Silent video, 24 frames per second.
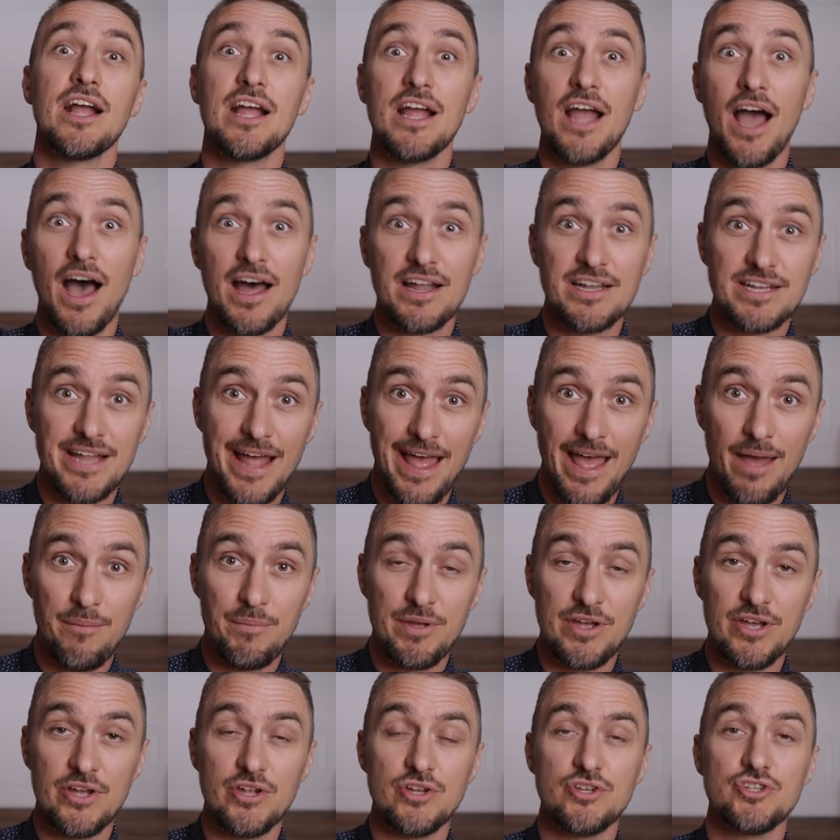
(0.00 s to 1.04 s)
gut
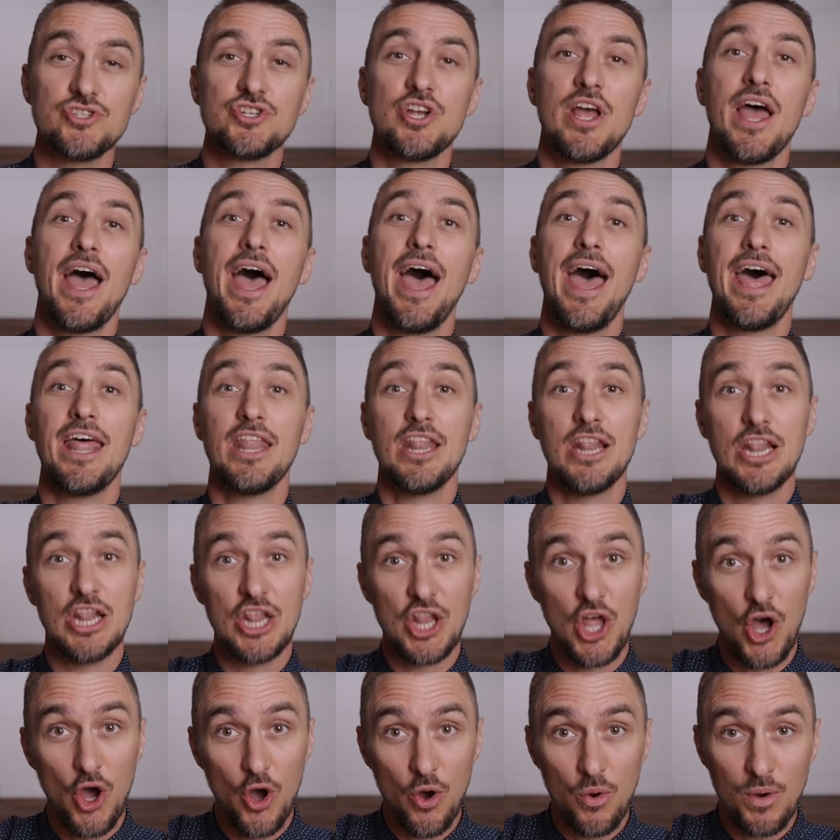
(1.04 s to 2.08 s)
damage
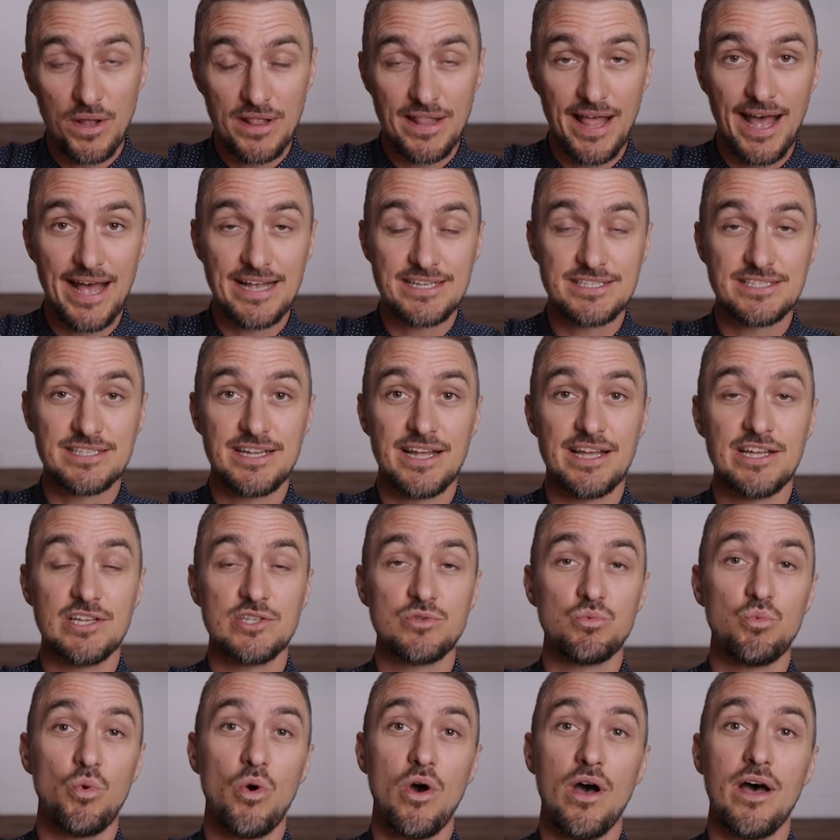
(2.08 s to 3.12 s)
and low
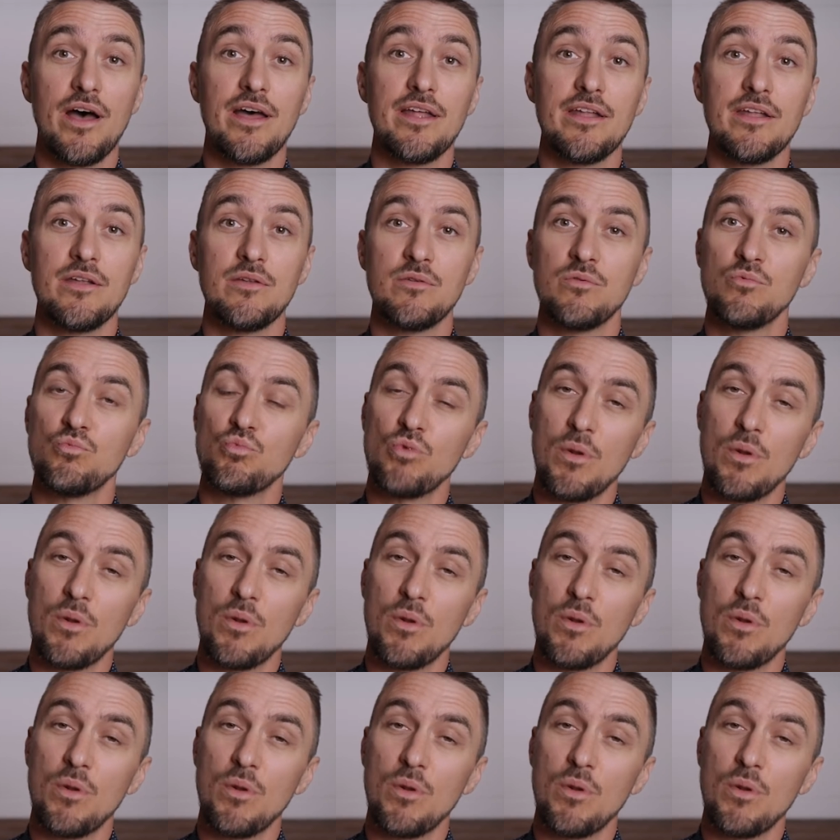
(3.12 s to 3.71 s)
elastase 1.